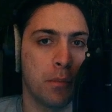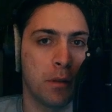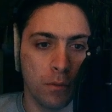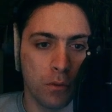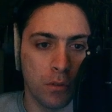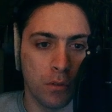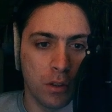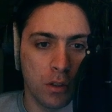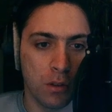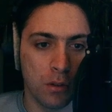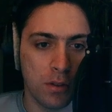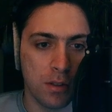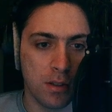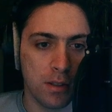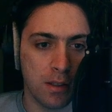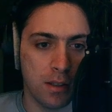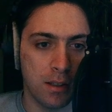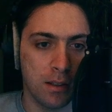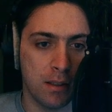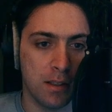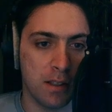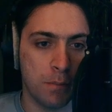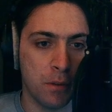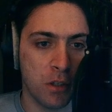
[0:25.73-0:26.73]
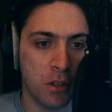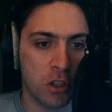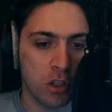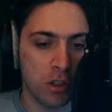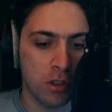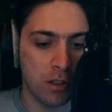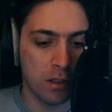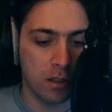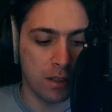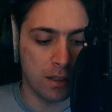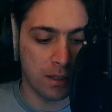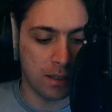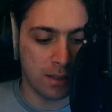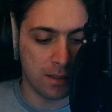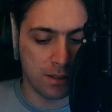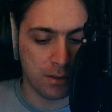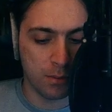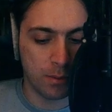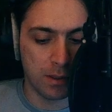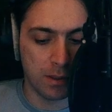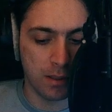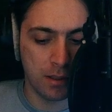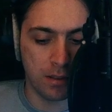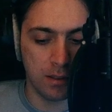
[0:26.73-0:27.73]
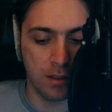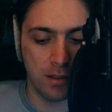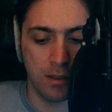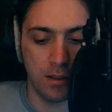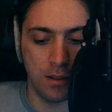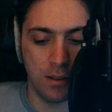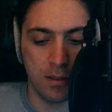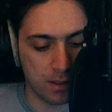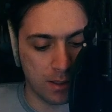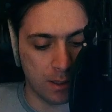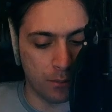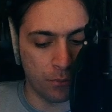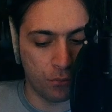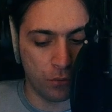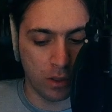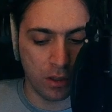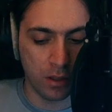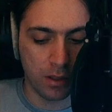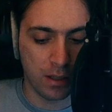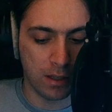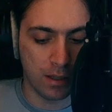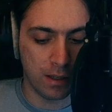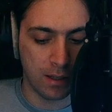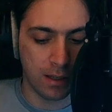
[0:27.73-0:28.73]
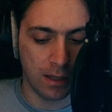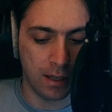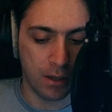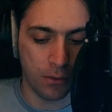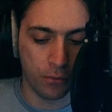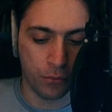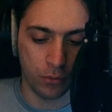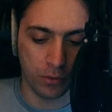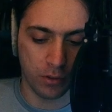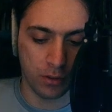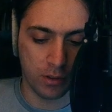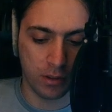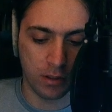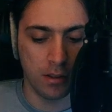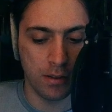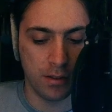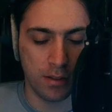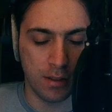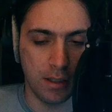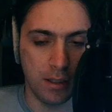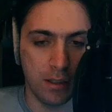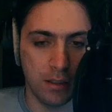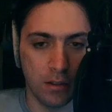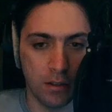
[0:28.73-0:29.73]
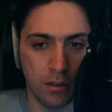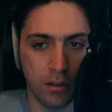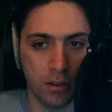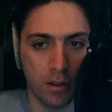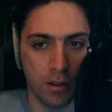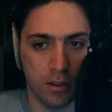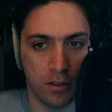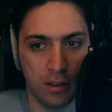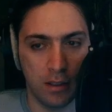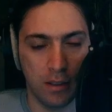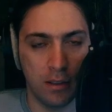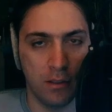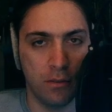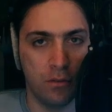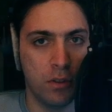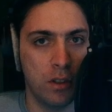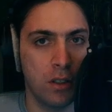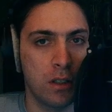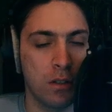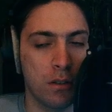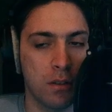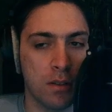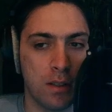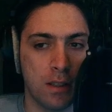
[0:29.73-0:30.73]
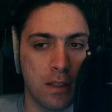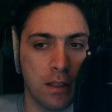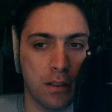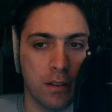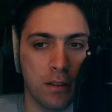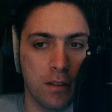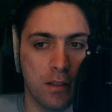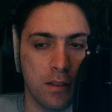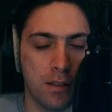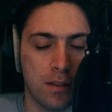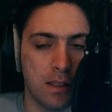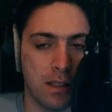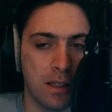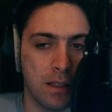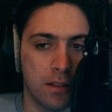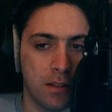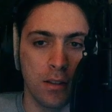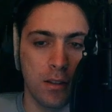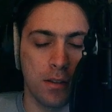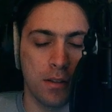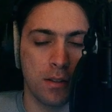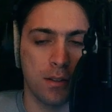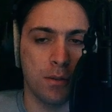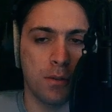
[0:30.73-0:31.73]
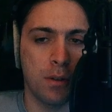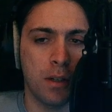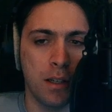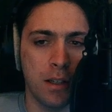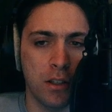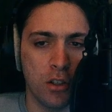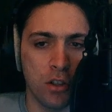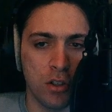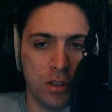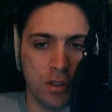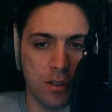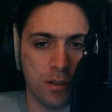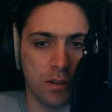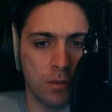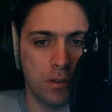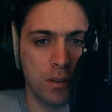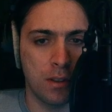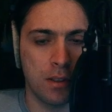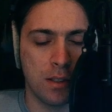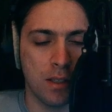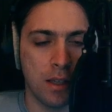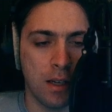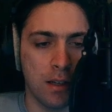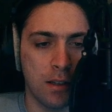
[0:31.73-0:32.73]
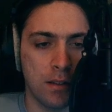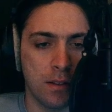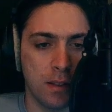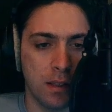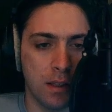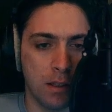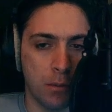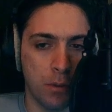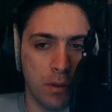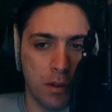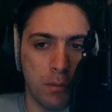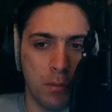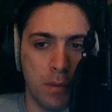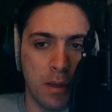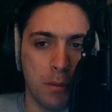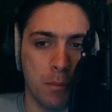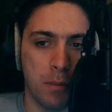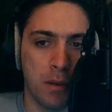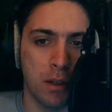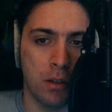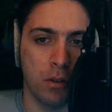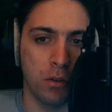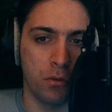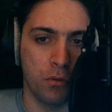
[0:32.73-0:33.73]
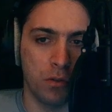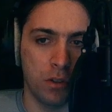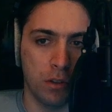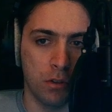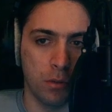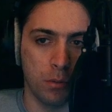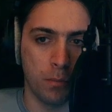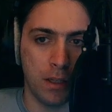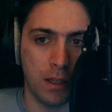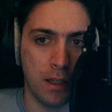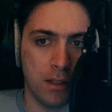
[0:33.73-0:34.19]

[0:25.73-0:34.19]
Those, and especially the last one, is something that I haven't seen a lot in videos like this yet, so I just decided that I want to make my own video.